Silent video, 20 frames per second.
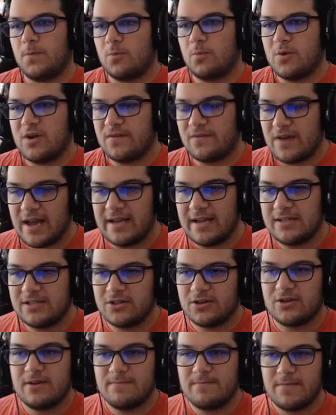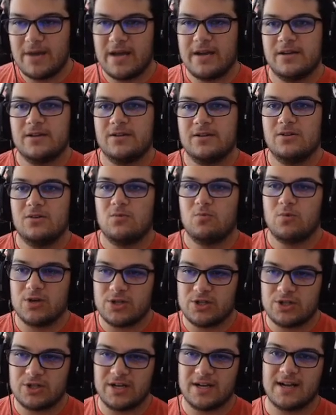We have entered a meta
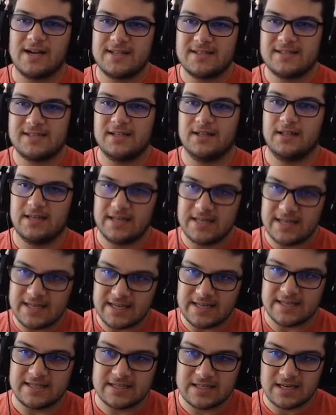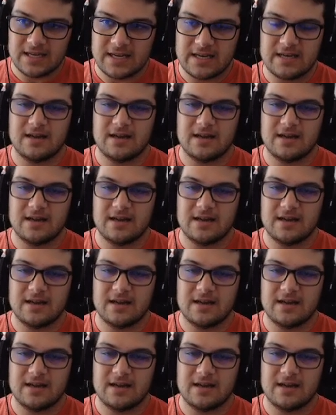where Shin Godzilla is